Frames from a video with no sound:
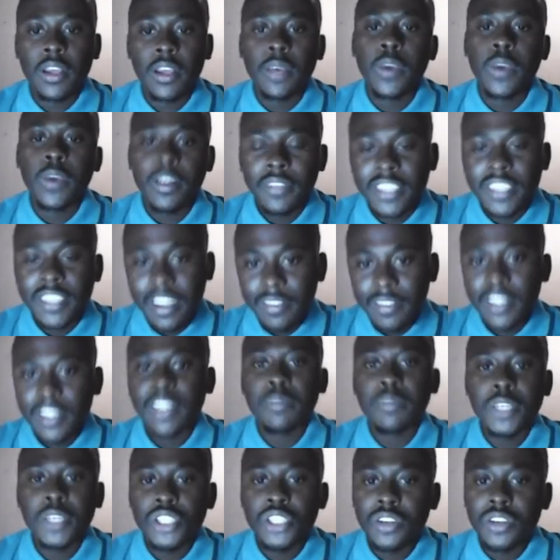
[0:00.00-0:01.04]
We have discovered that
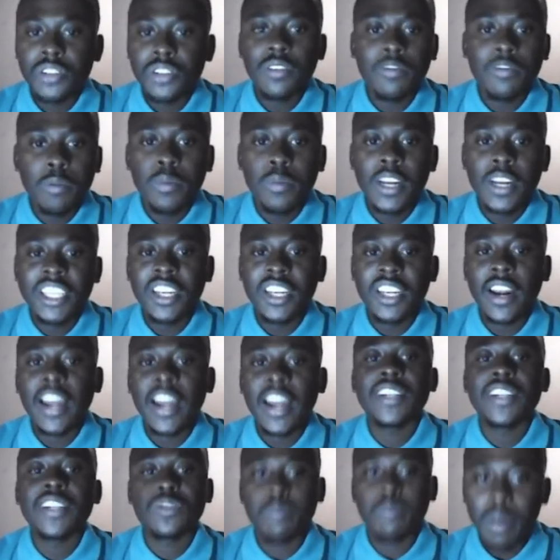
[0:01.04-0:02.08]
majority of population
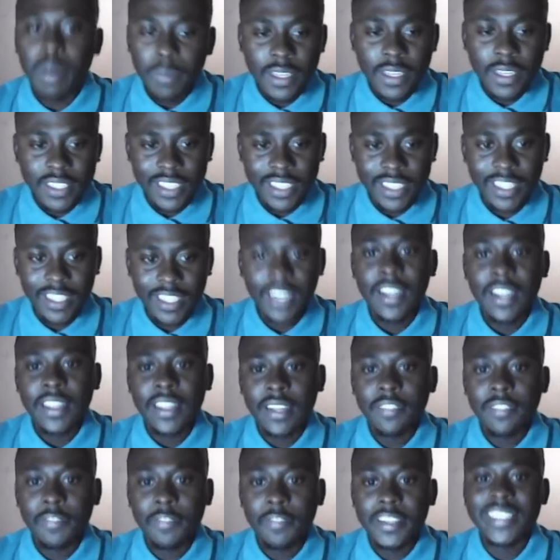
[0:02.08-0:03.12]
relies on public sector
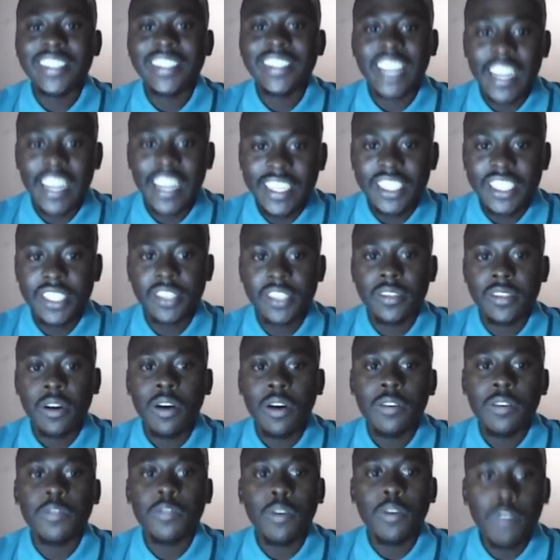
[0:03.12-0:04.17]
that faces challenges
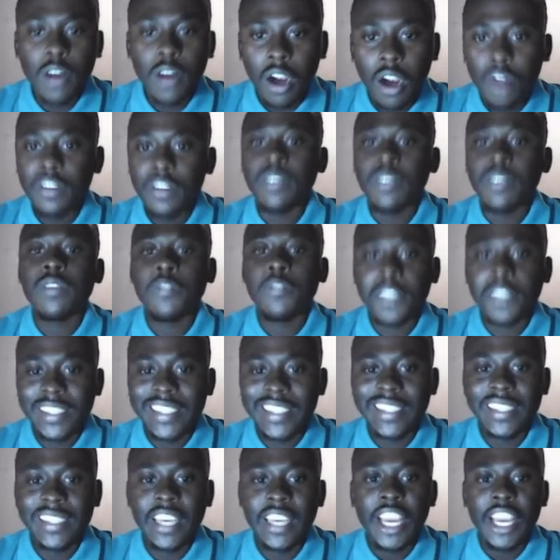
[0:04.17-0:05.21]
of overcrowding of
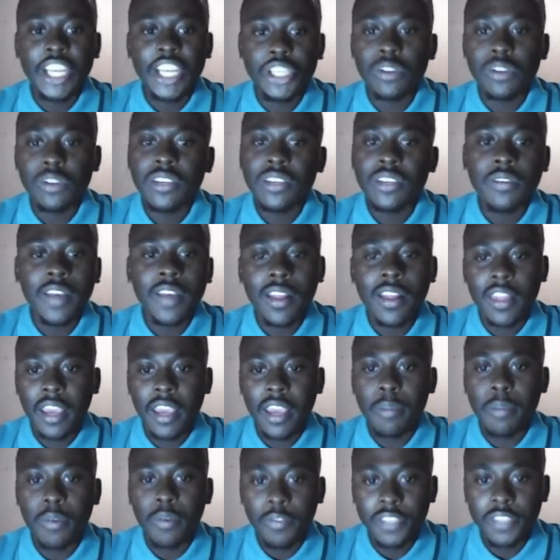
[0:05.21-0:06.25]
facility, a shortage of
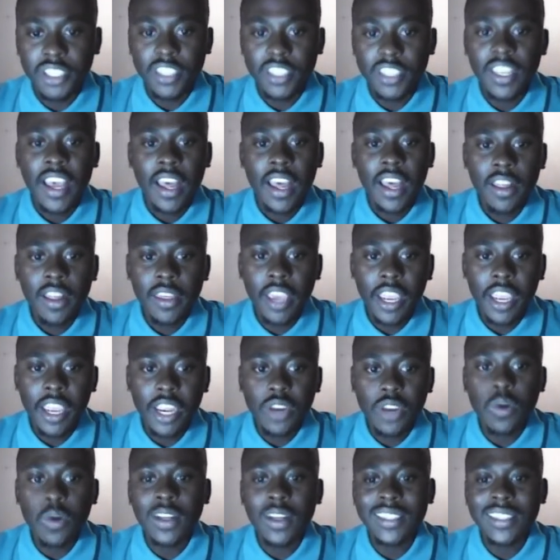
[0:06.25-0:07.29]
healthcare professionals. Healthcare
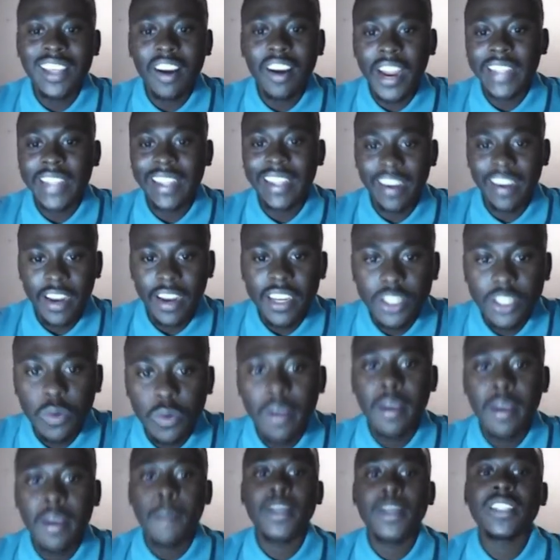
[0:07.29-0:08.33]
inequality create a reality
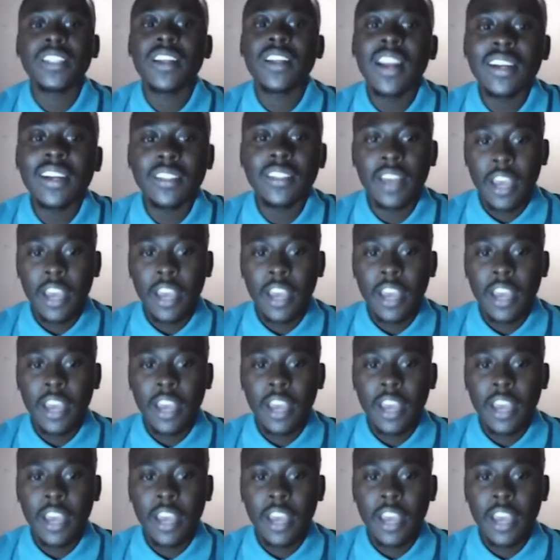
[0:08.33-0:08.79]
where marginalized